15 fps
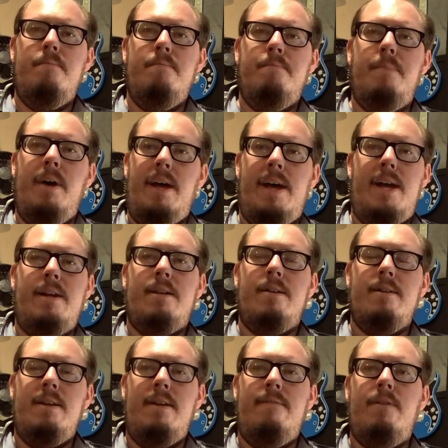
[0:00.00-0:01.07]
But
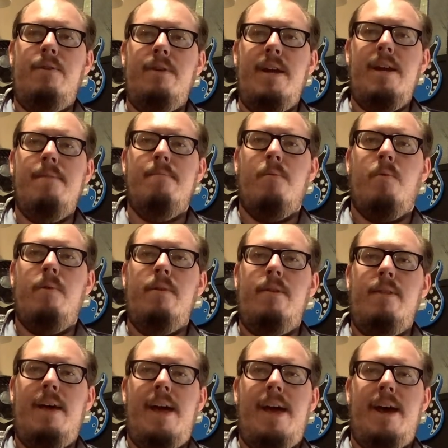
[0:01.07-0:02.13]
if you need more than
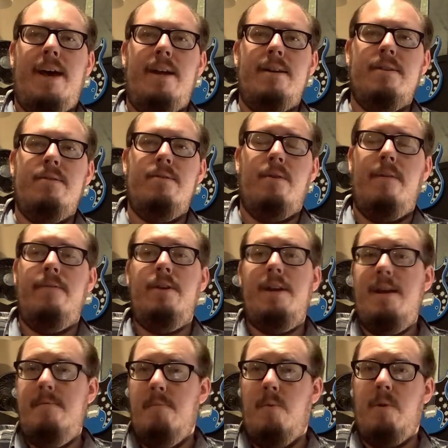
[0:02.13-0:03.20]
that, or if you
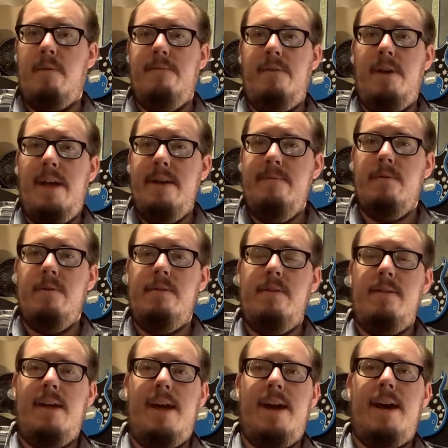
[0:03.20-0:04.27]
need more flavor than
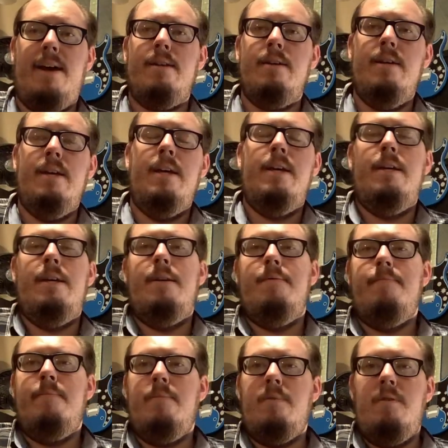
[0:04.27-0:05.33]
that,
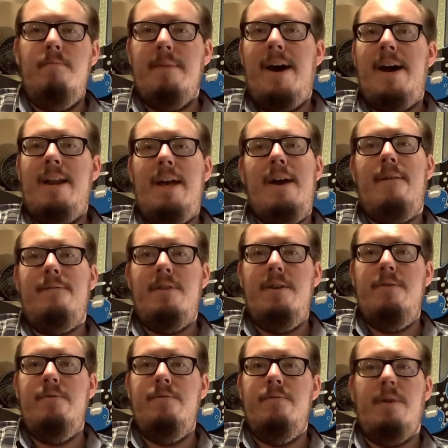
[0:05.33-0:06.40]
you might have
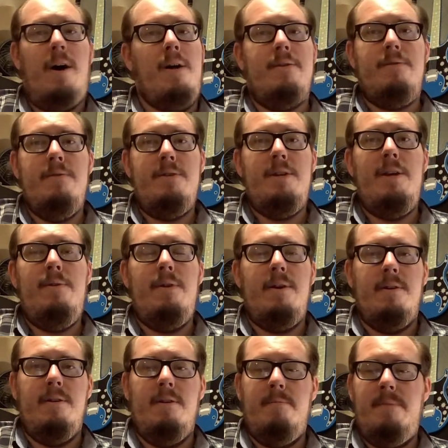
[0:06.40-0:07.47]
to alter the tuning a
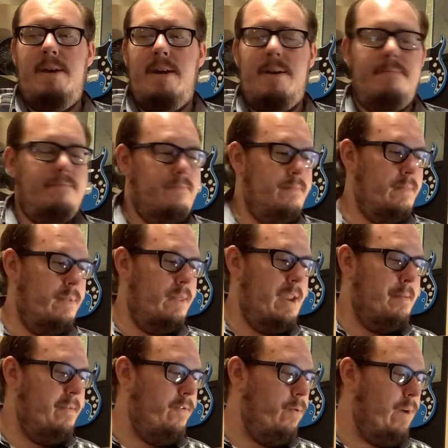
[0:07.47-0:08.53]
little bit. Now,
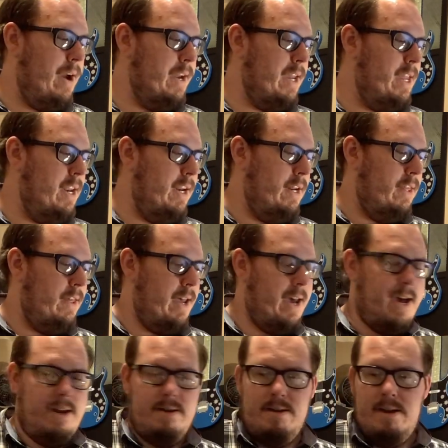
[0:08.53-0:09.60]
before I get into
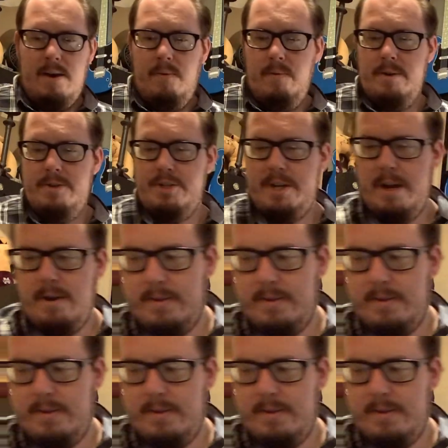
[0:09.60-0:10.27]
that, I want to share